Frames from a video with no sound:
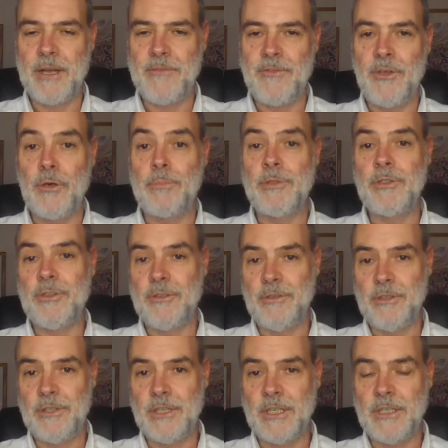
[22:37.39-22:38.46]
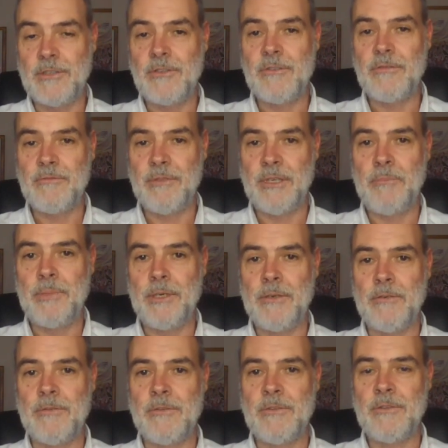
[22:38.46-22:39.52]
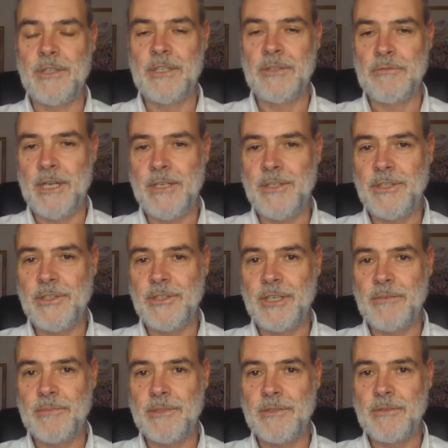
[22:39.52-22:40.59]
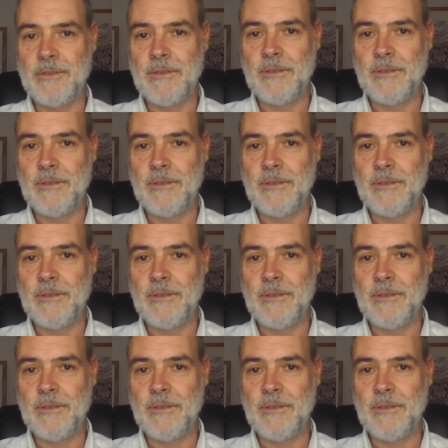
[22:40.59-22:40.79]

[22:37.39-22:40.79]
have the opportunities to rebuild these relationships.